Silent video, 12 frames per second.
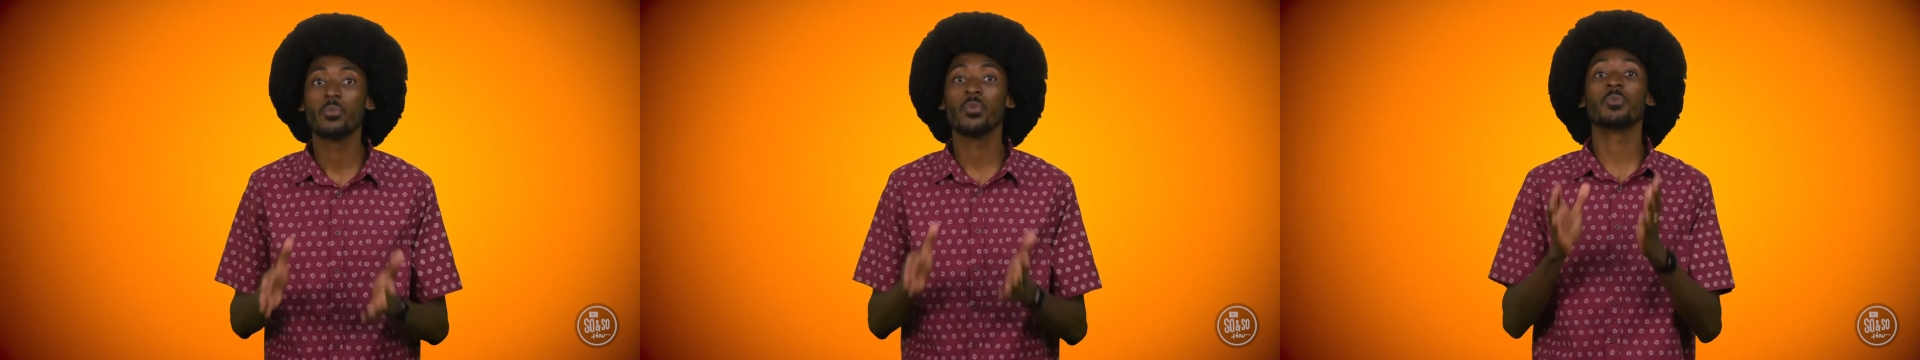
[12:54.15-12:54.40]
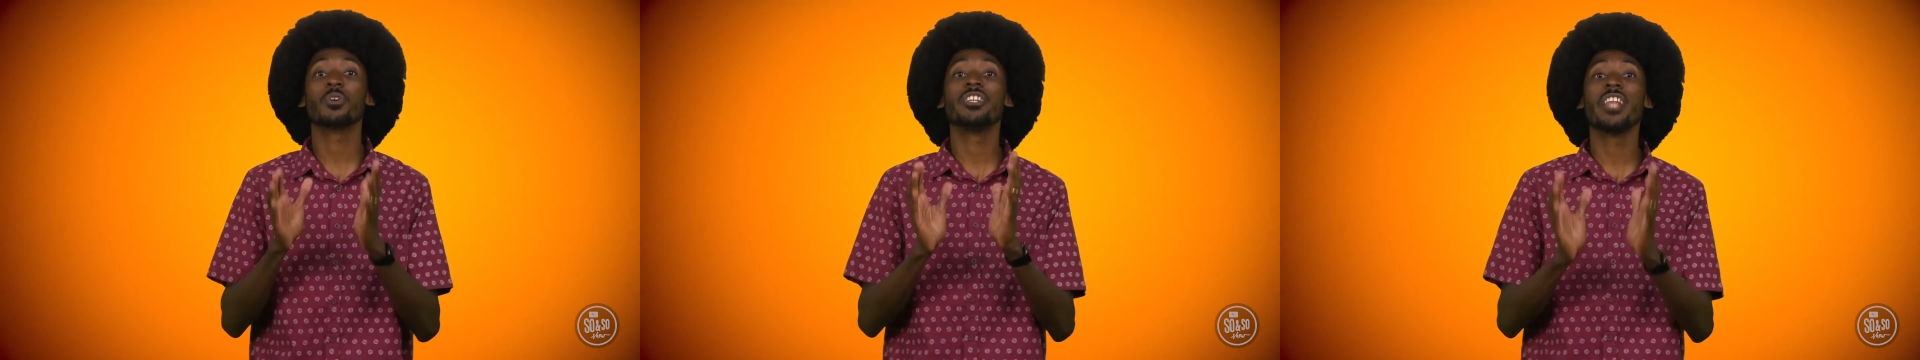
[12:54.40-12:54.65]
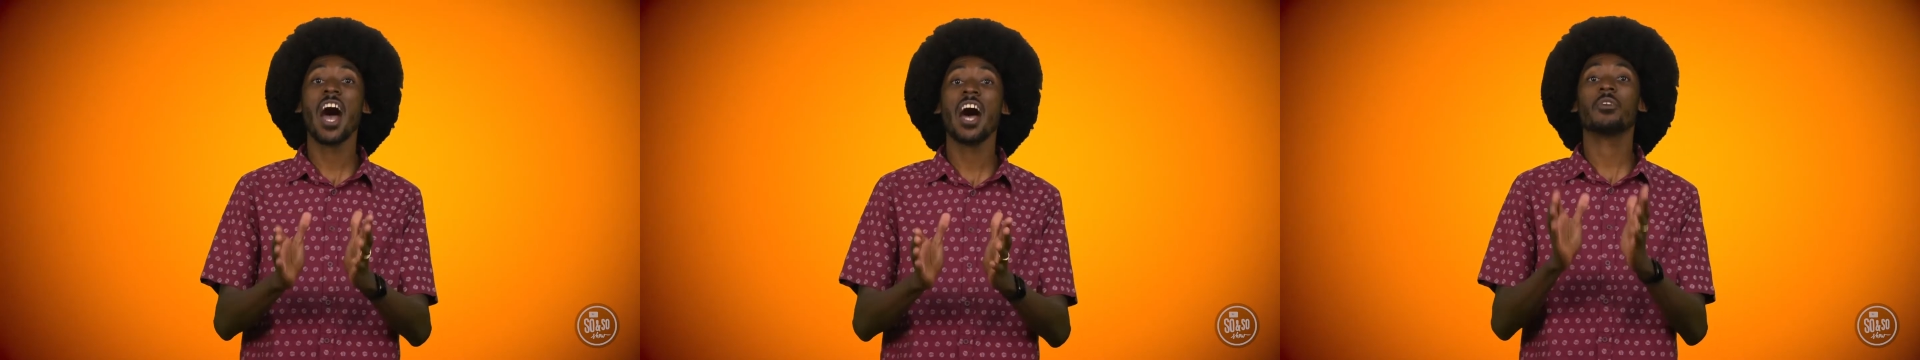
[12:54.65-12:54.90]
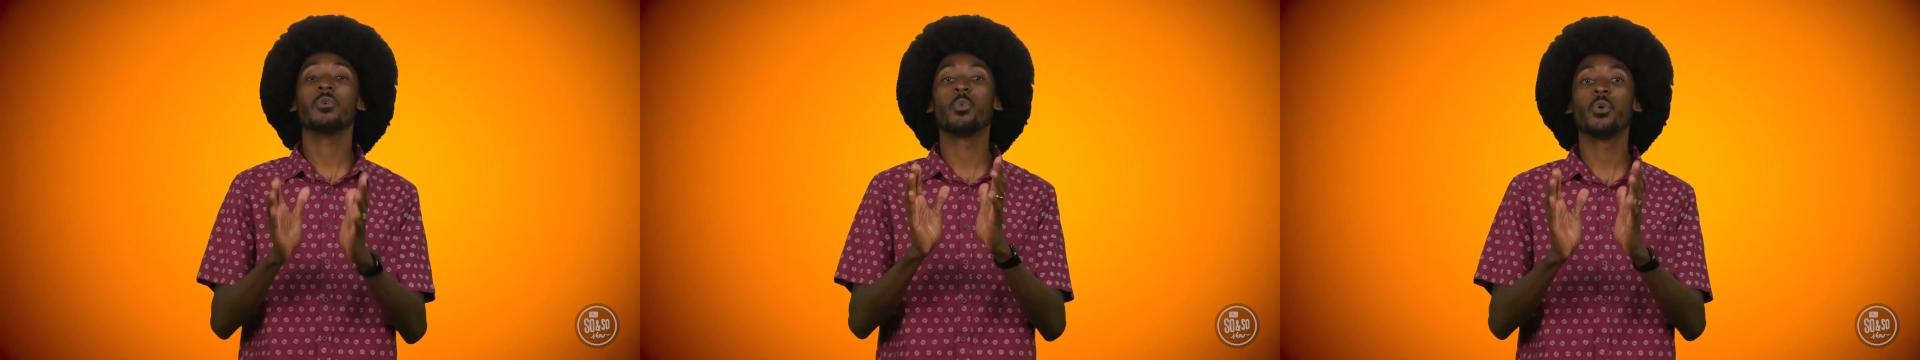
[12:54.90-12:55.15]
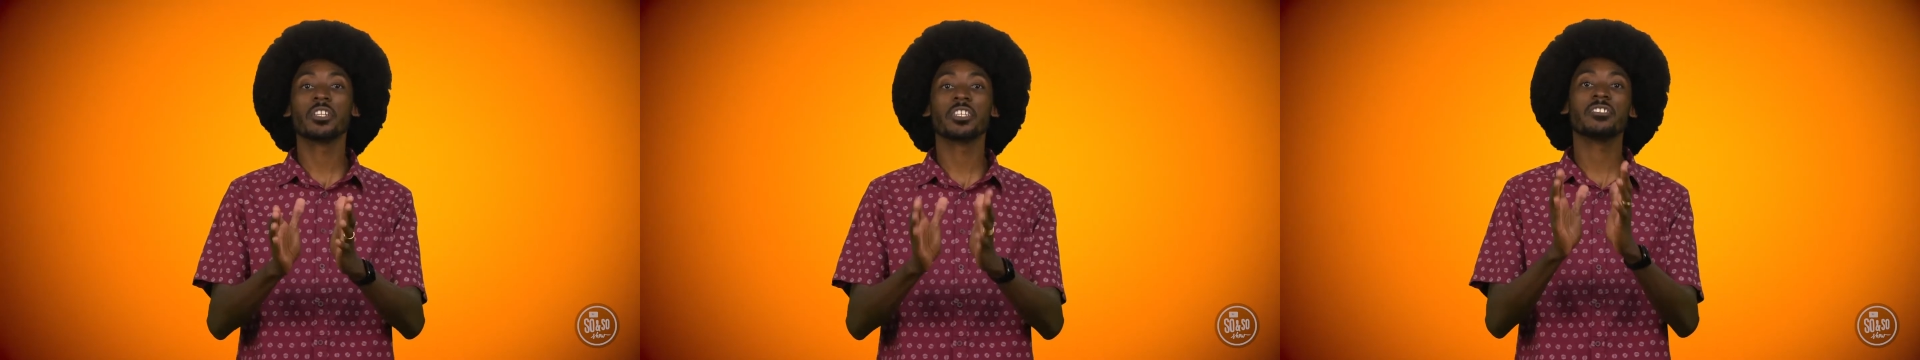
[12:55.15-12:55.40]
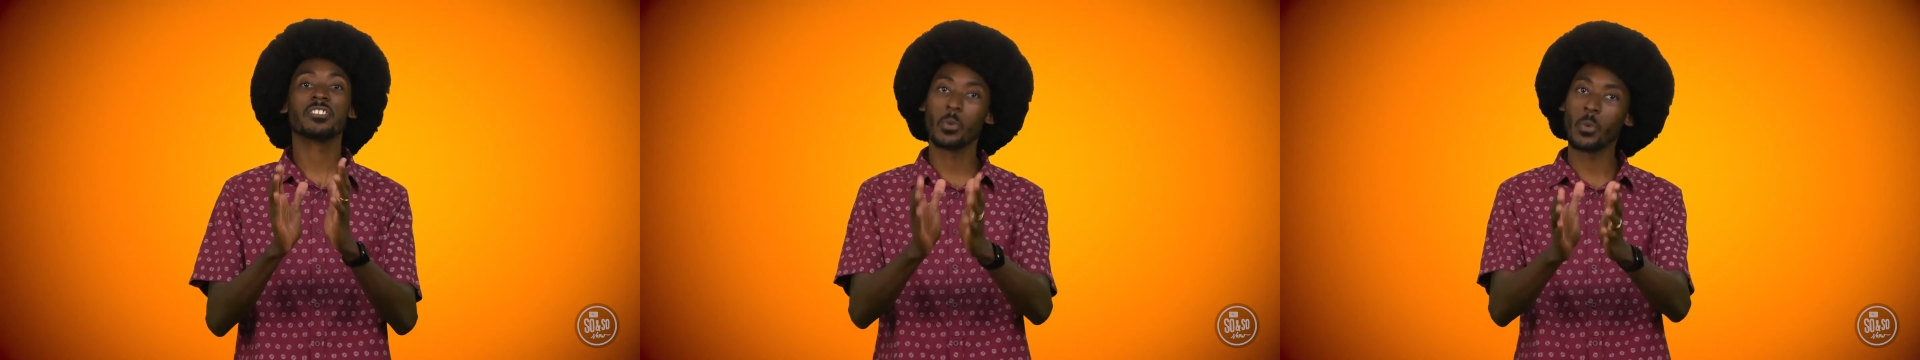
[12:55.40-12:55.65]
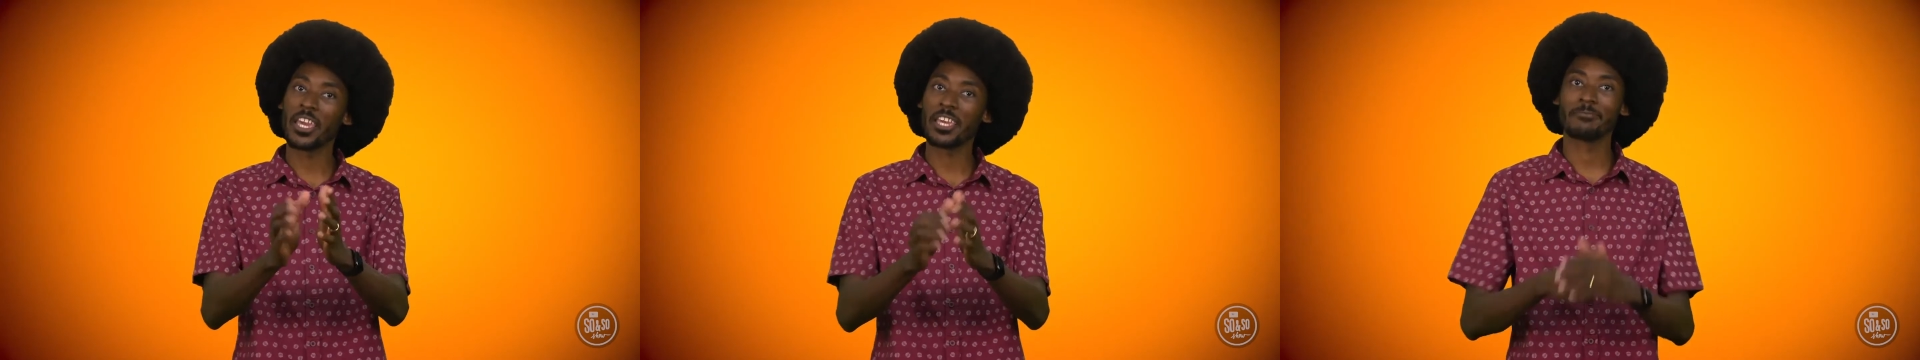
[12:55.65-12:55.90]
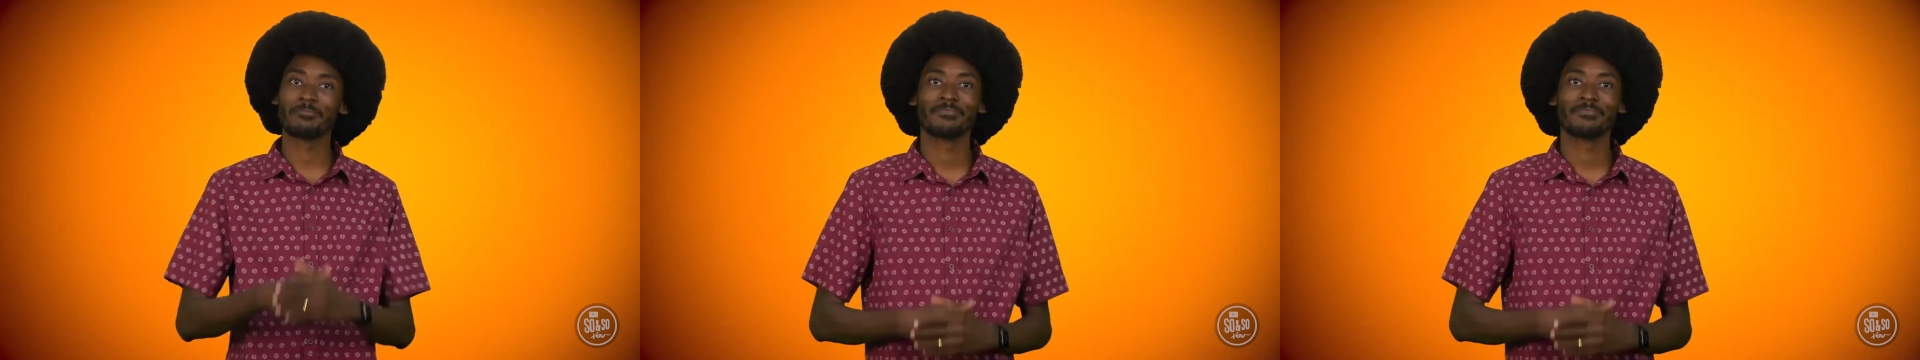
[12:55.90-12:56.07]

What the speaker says: when we're not willing to wait.